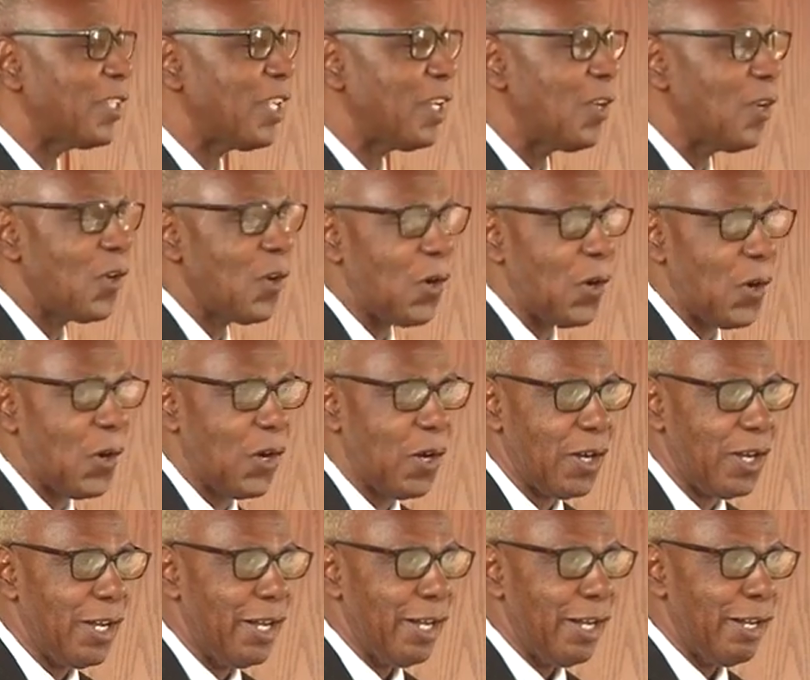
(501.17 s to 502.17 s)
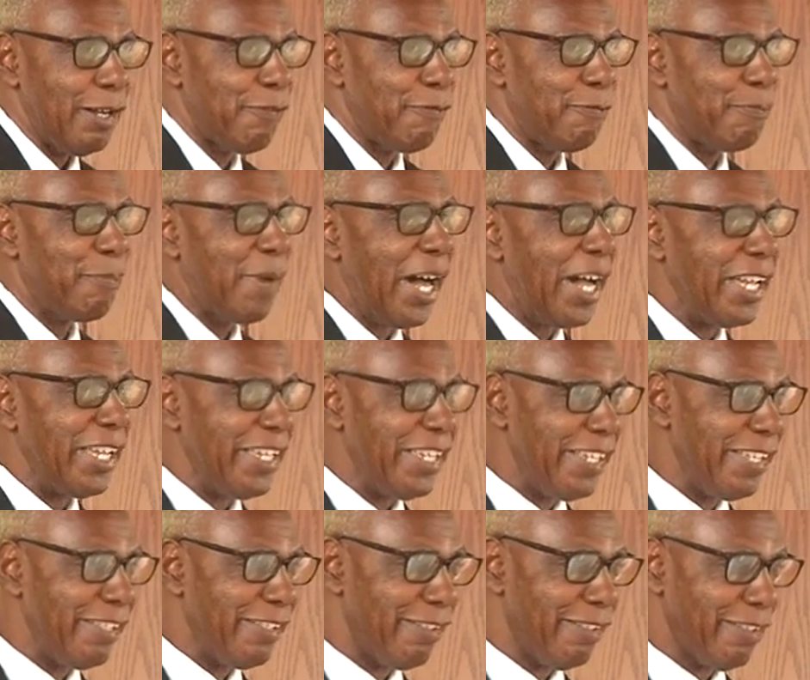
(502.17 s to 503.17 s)
the law of
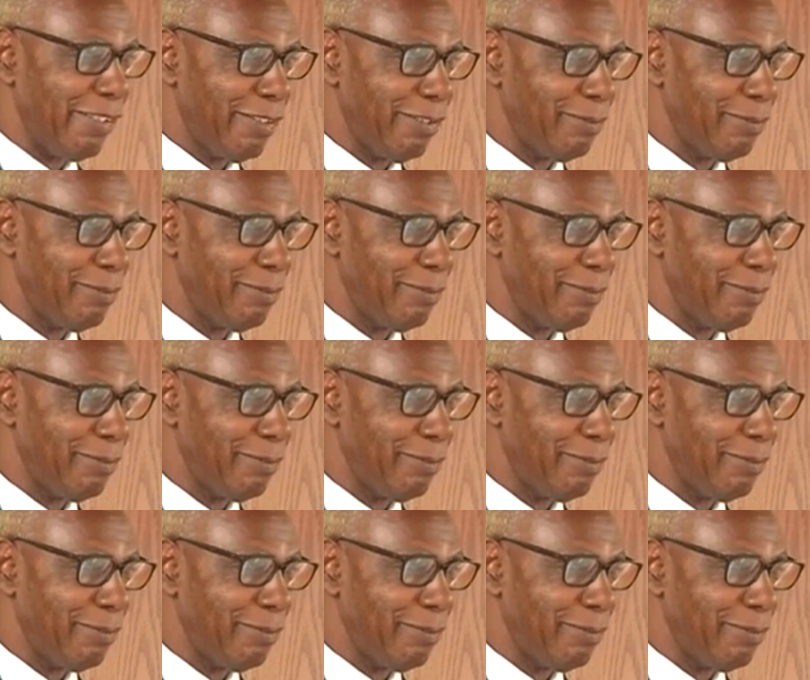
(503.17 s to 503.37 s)
buy-in.